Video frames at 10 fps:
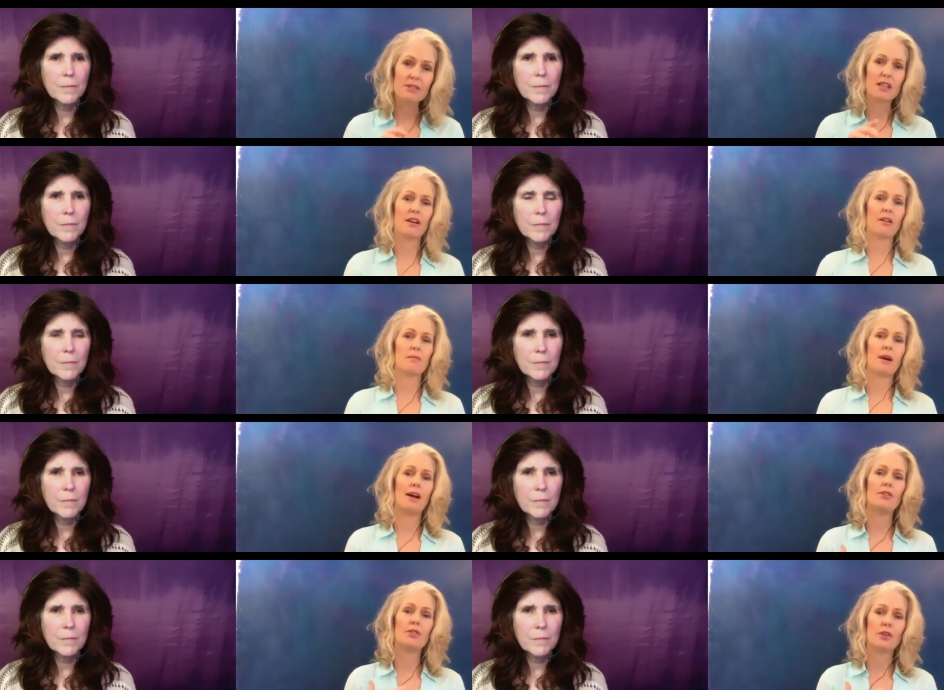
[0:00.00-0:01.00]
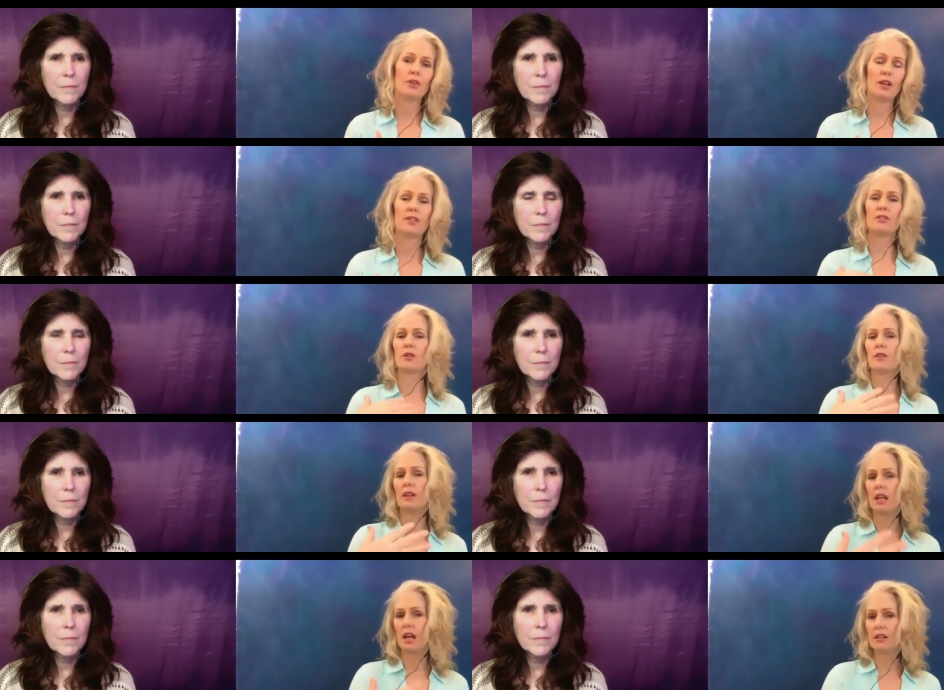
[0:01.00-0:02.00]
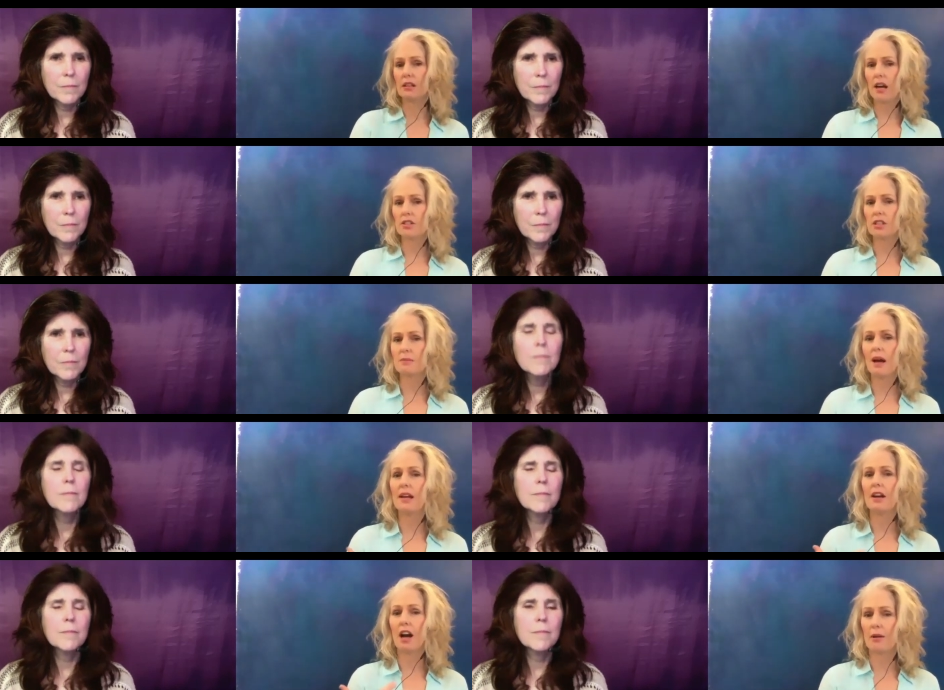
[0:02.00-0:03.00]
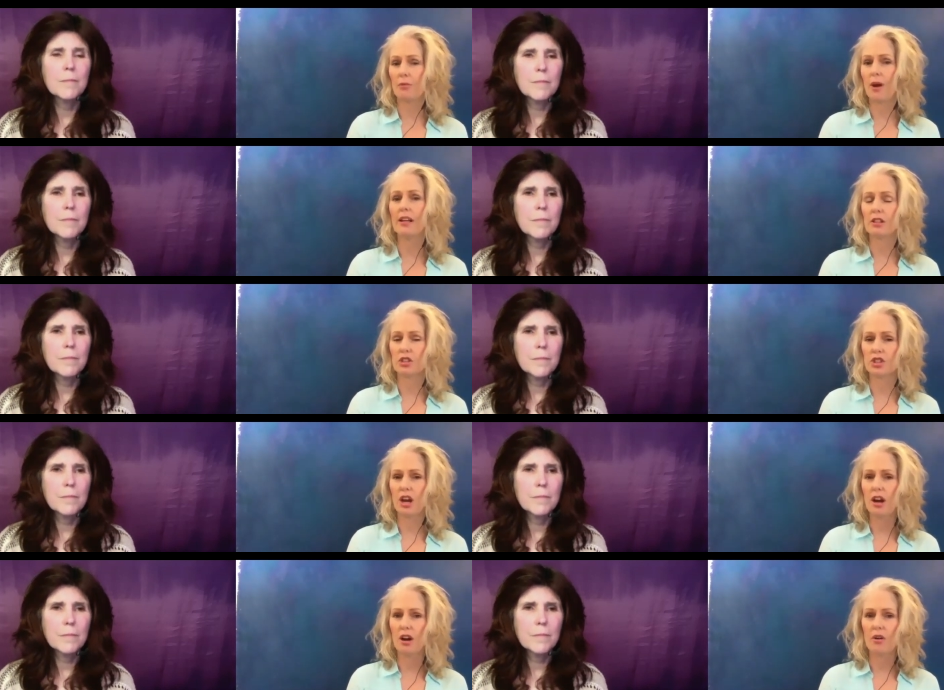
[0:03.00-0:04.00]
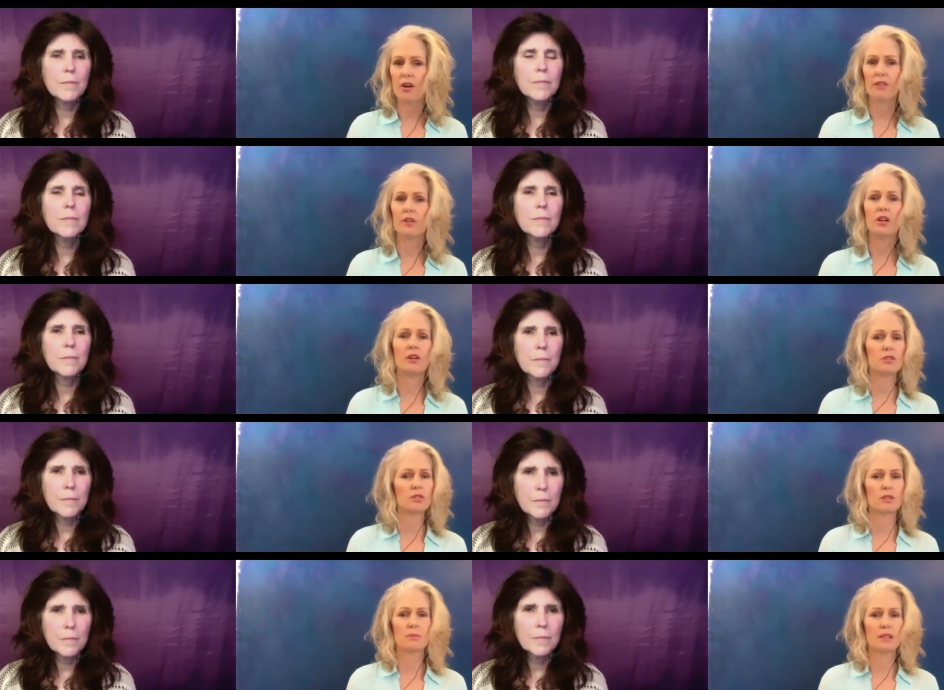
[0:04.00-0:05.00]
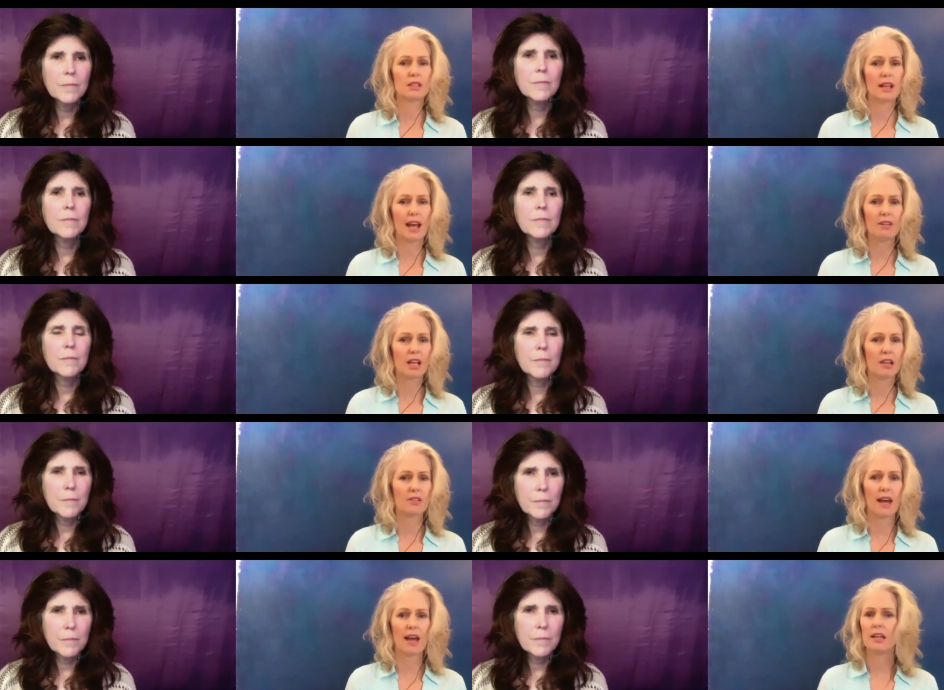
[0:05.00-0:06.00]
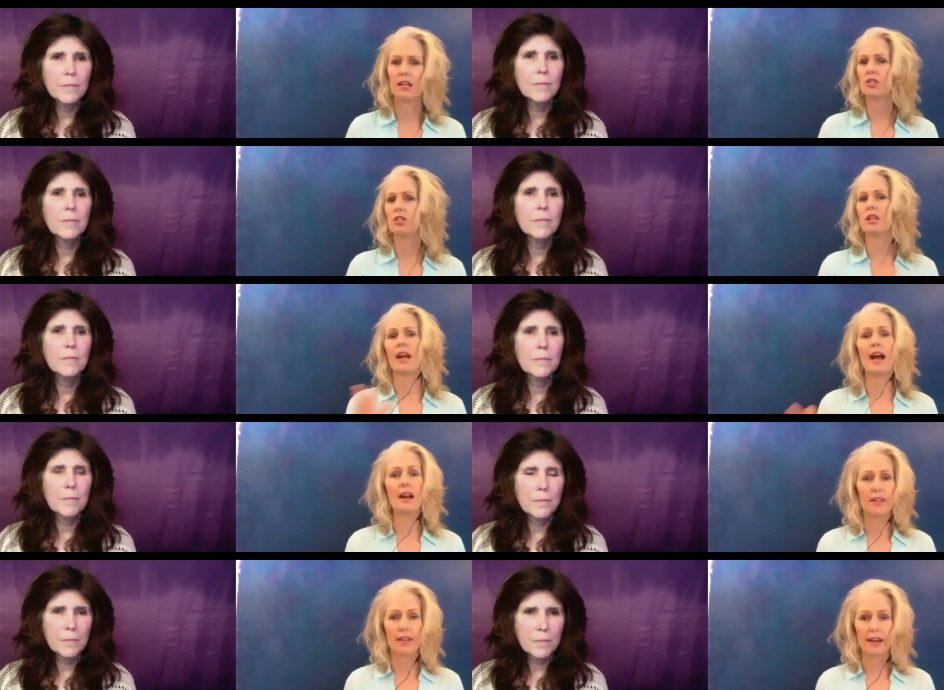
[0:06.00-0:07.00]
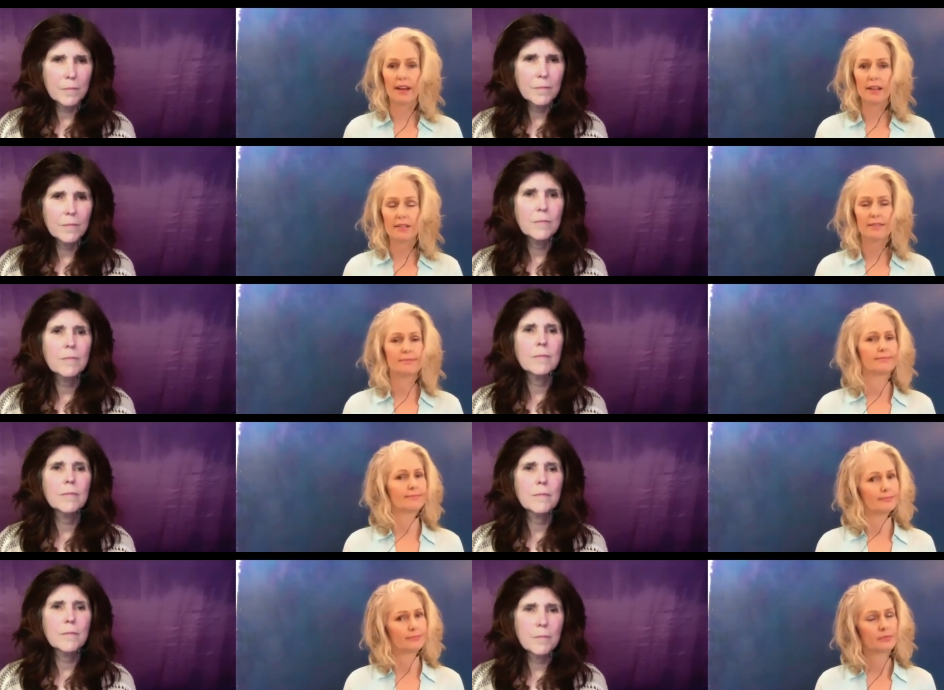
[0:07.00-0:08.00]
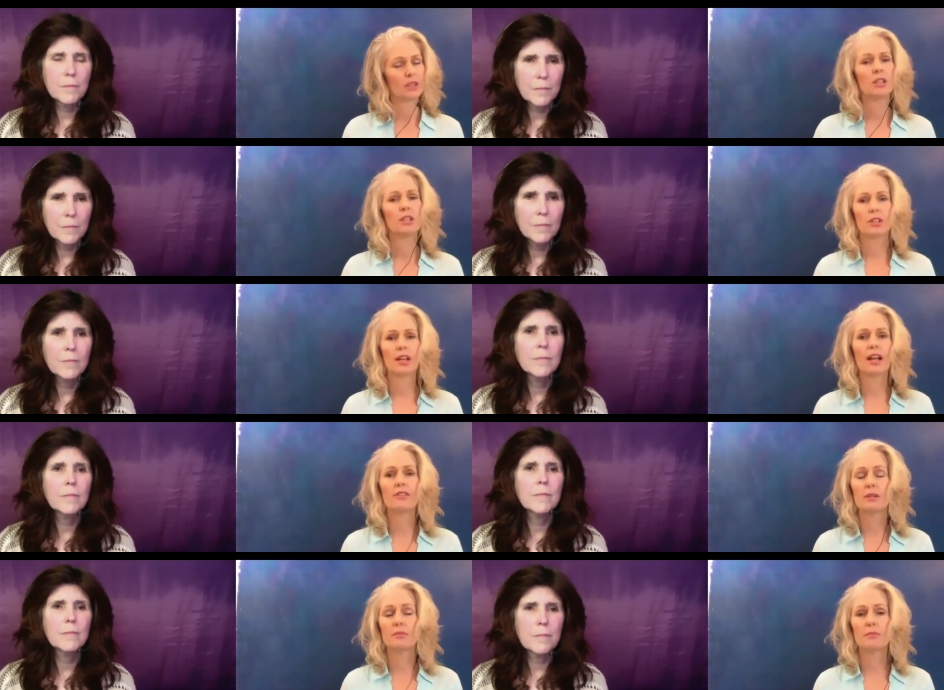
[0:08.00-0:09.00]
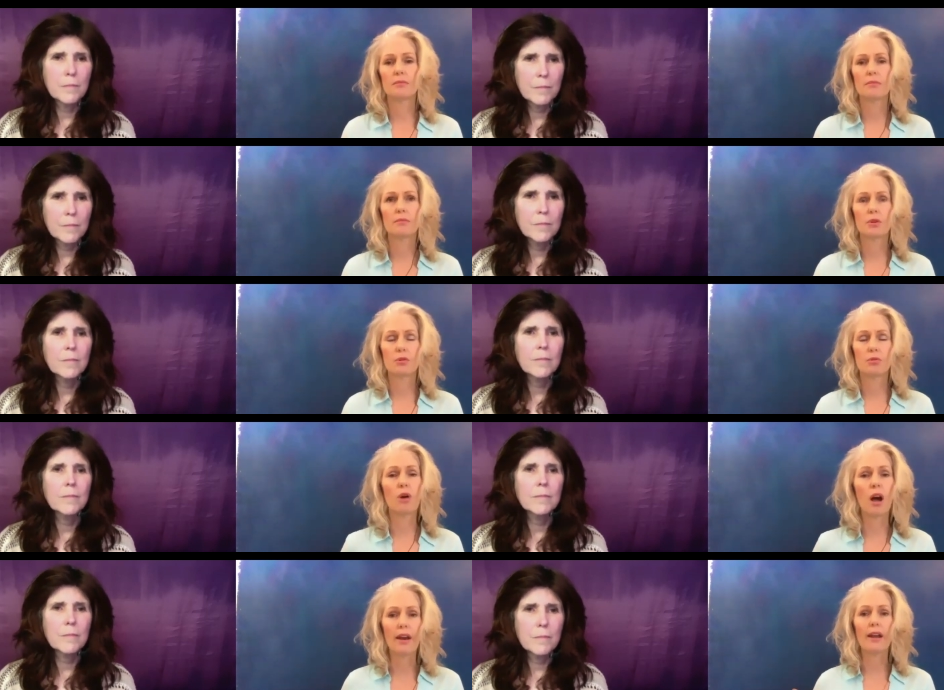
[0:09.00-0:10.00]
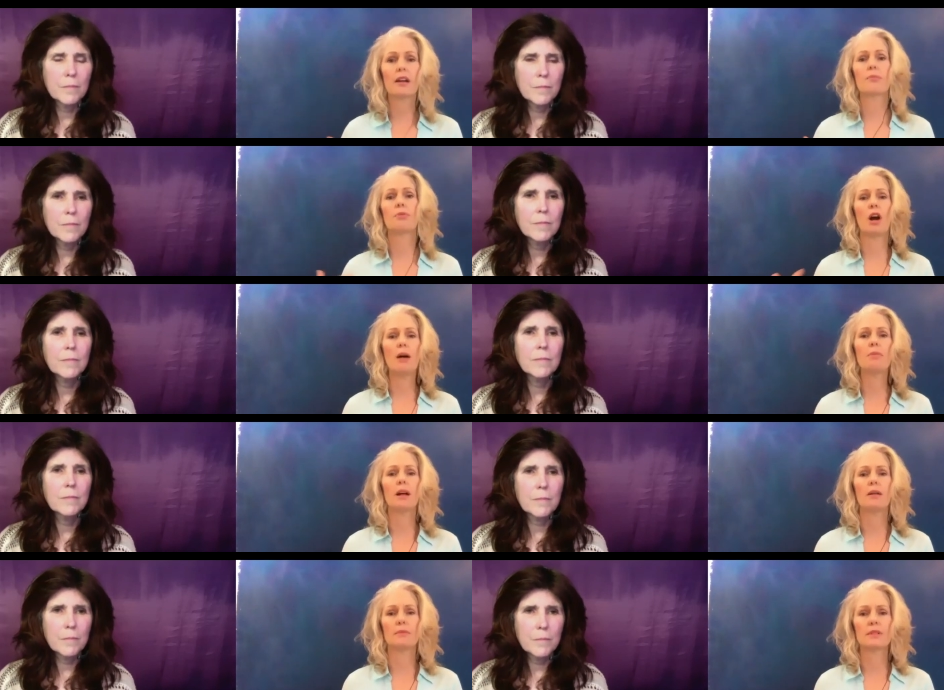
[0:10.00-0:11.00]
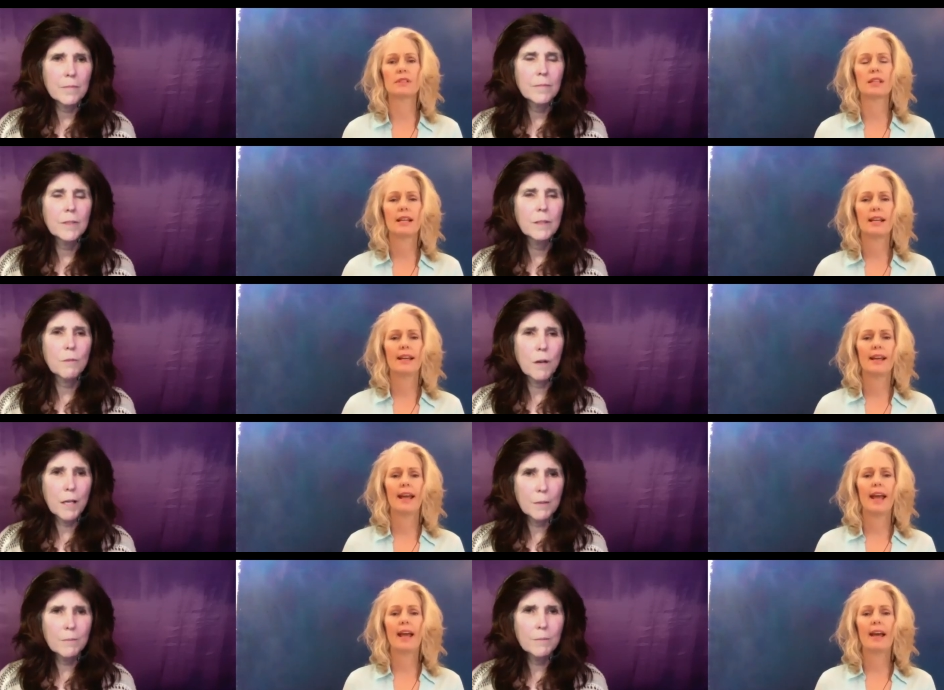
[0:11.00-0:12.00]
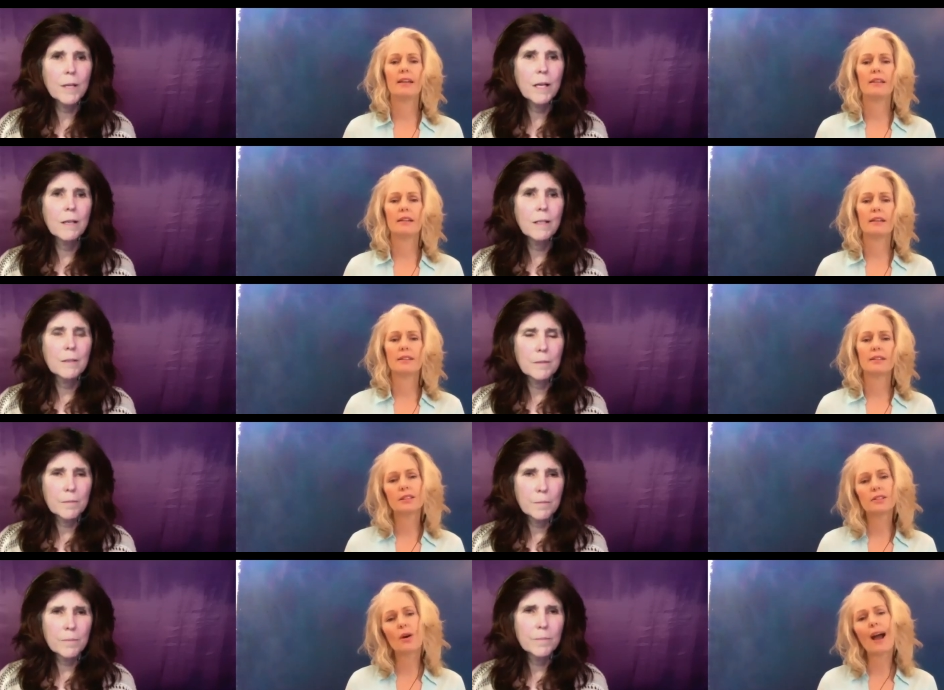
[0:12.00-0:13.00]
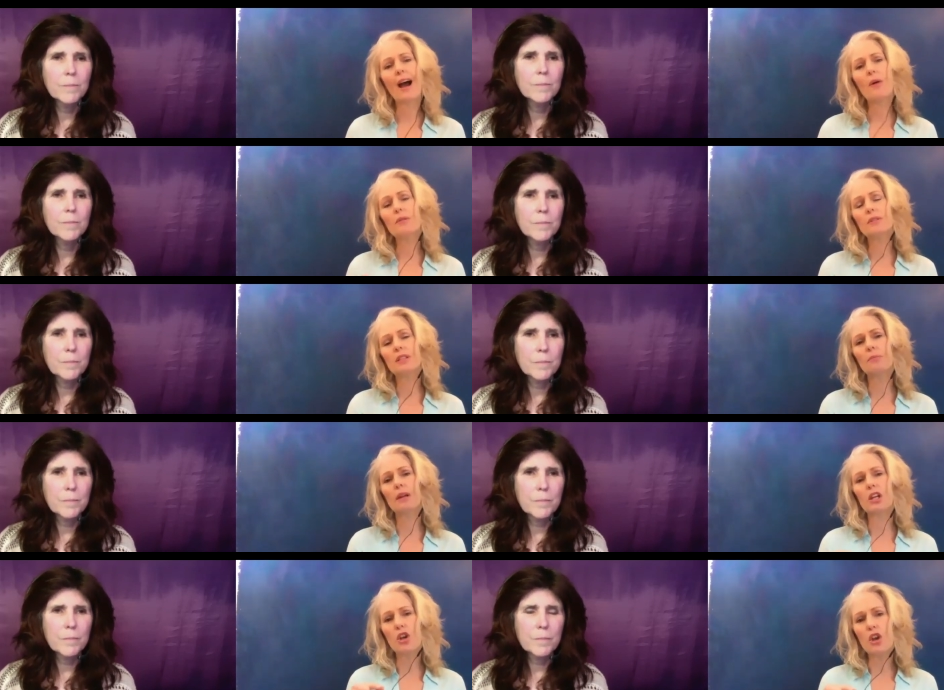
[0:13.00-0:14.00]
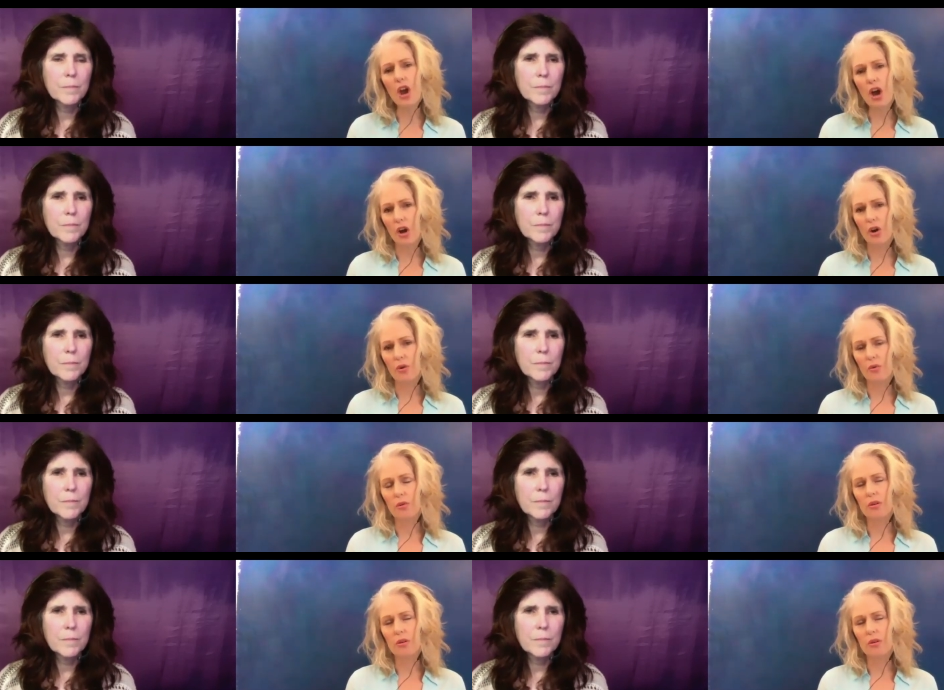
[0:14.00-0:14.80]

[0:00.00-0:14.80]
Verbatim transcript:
Speaker 1: that are in the unconscious mind running the show. And if you don't do something to navigate that and to get out of that, you're going to have some chronic problems. Right. And so how would somebody know